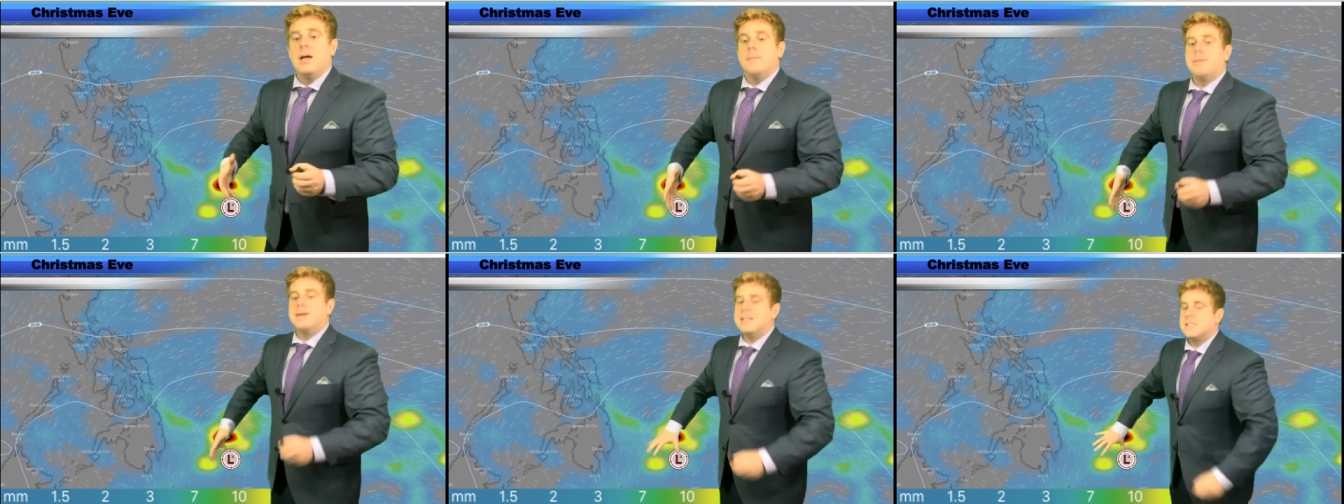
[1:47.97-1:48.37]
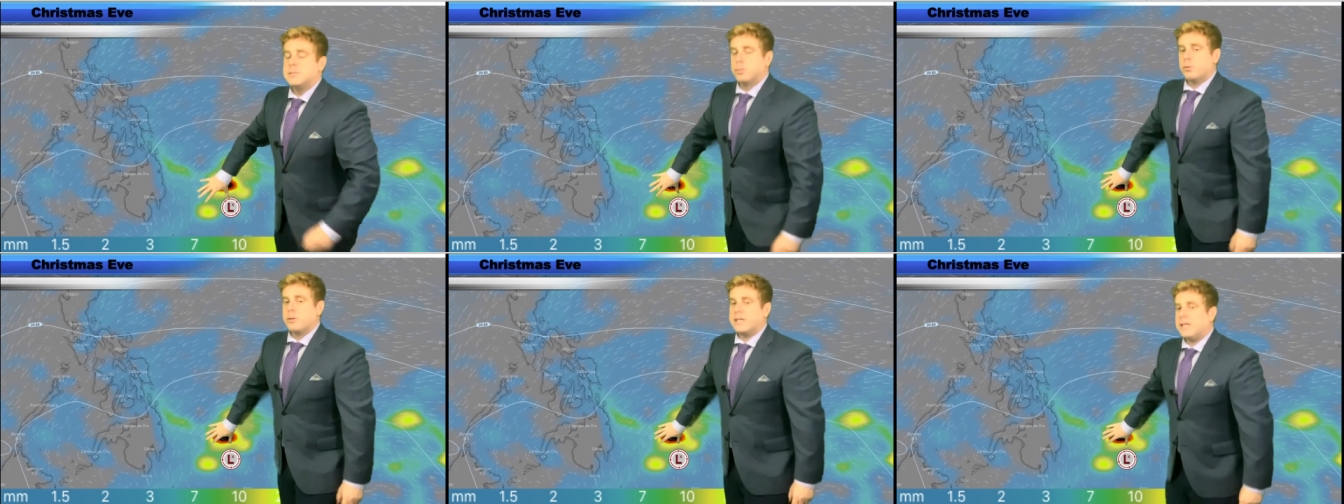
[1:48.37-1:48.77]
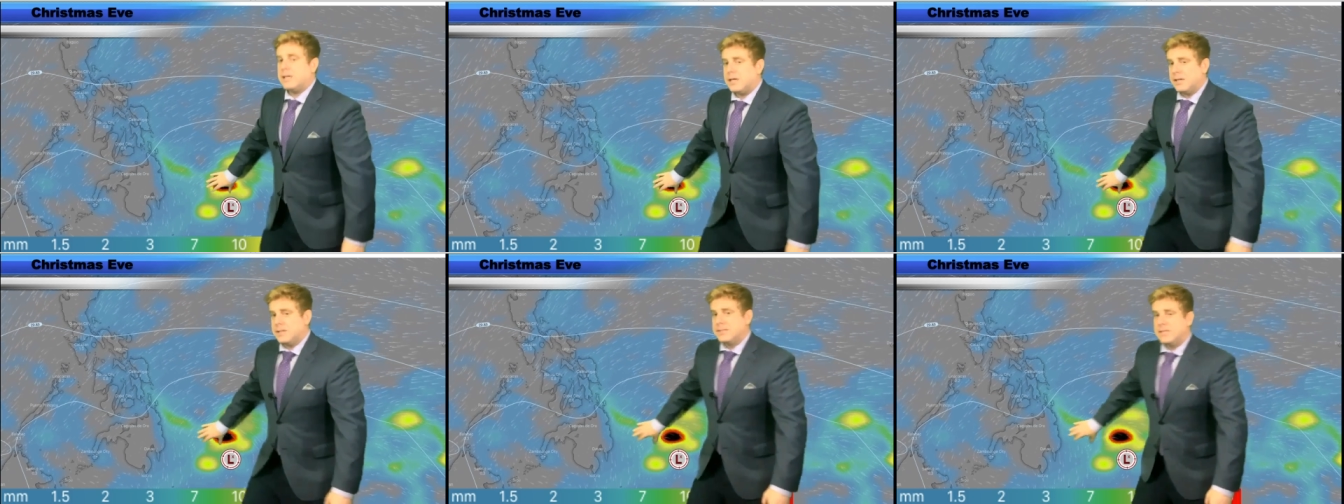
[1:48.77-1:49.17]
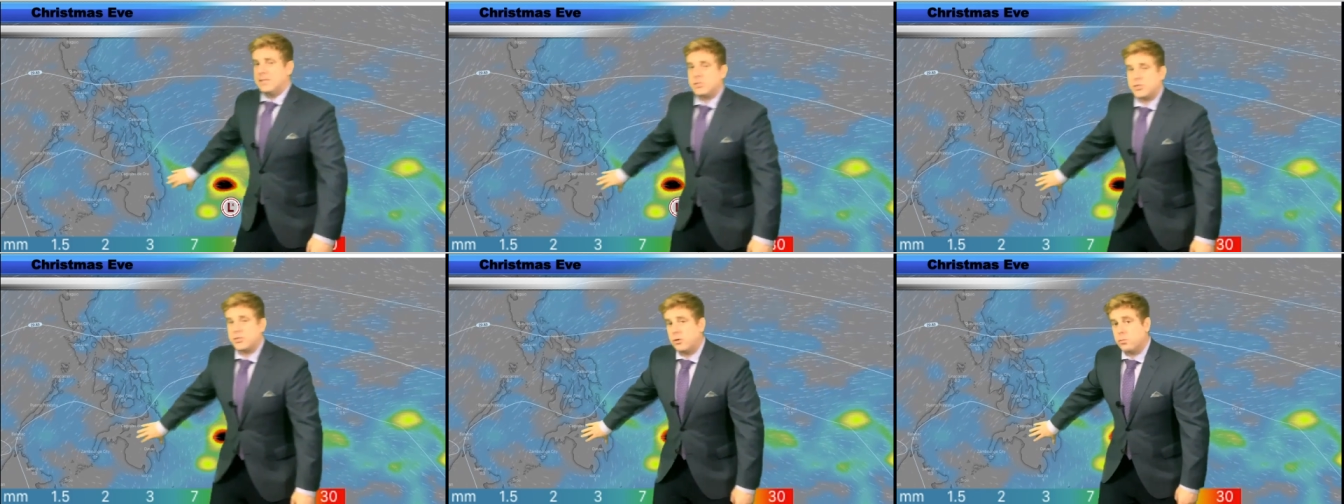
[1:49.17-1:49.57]
but it's bringing
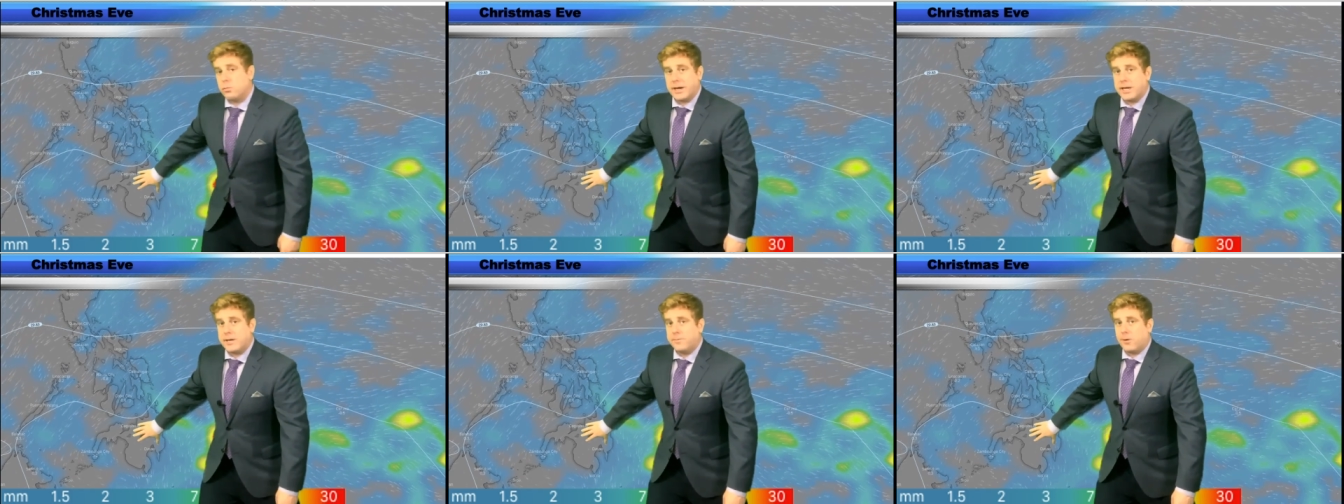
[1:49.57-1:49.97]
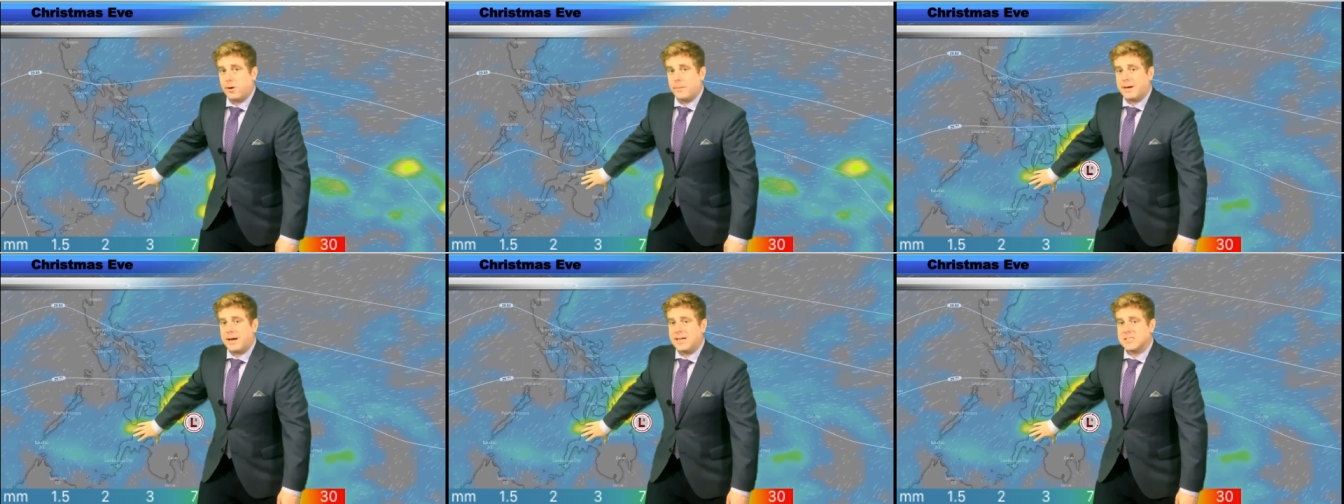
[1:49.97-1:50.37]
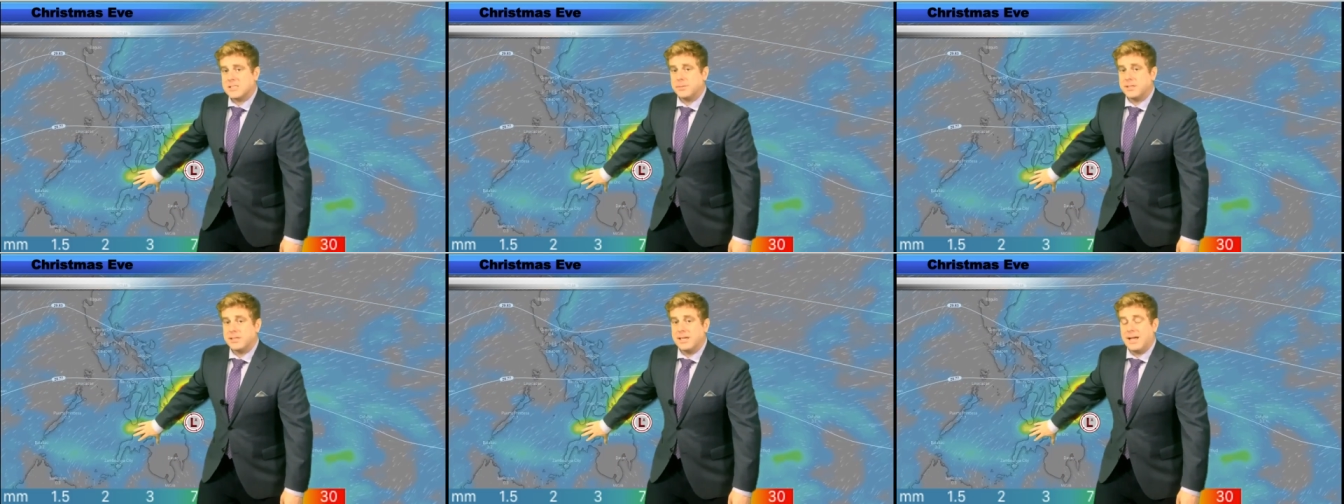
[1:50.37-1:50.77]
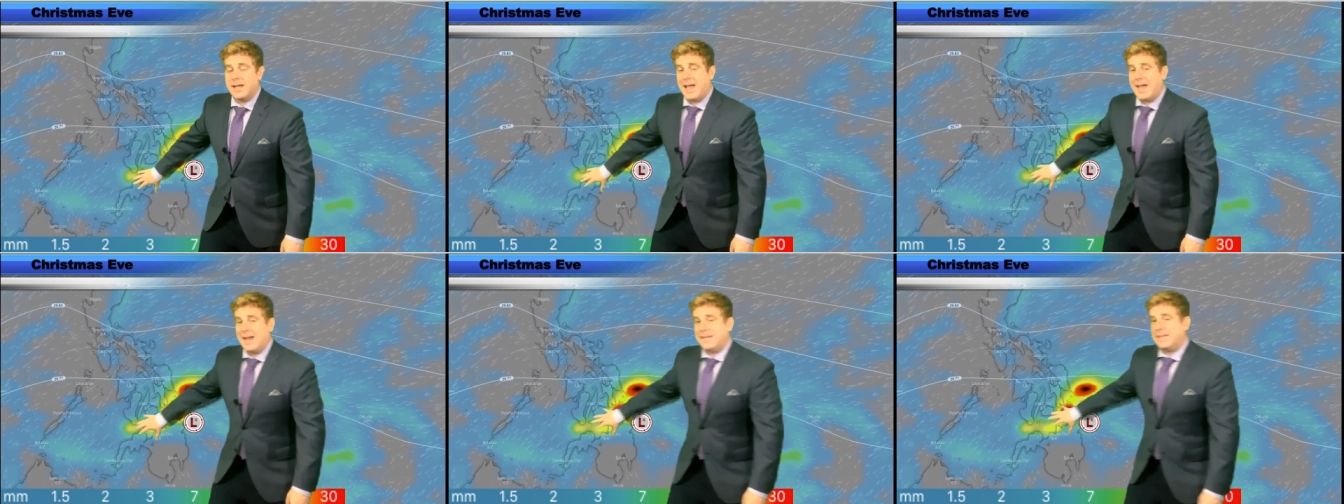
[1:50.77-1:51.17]
additional rainfall possibly
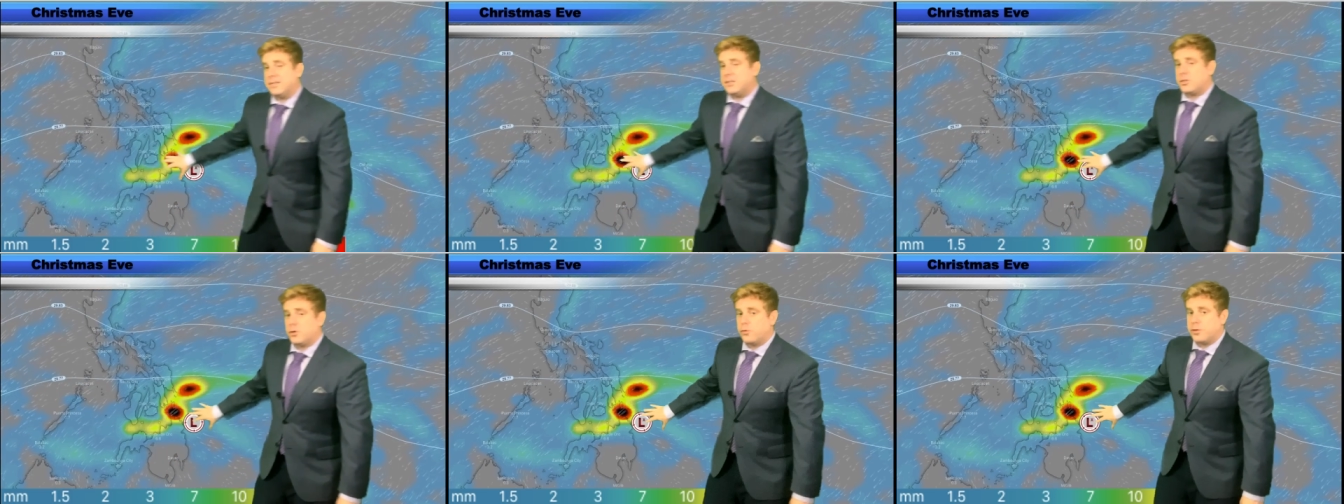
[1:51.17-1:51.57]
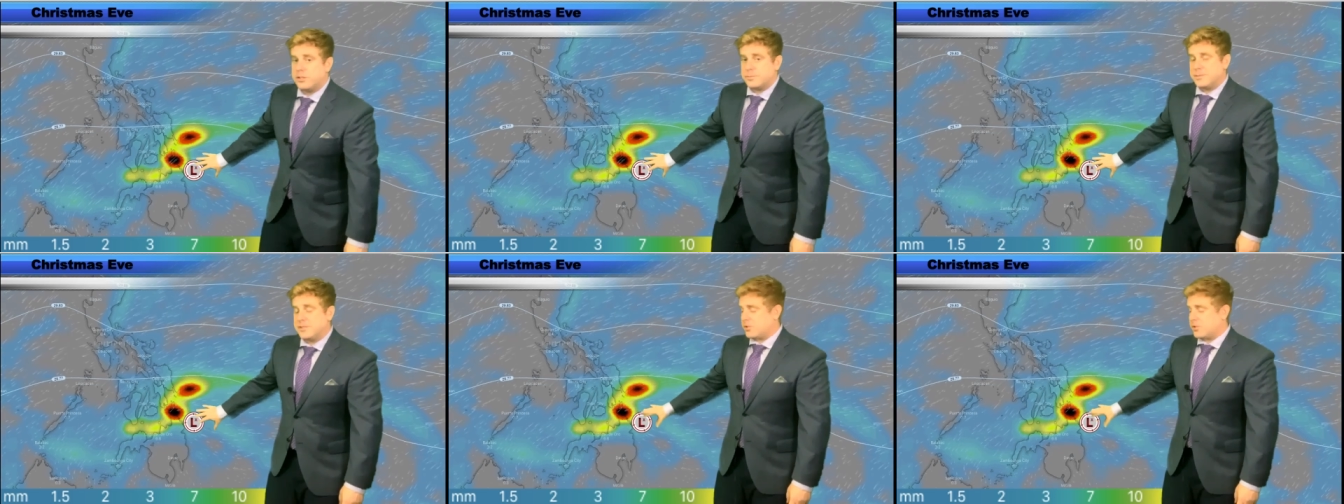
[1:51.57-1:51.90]
heading into Christmas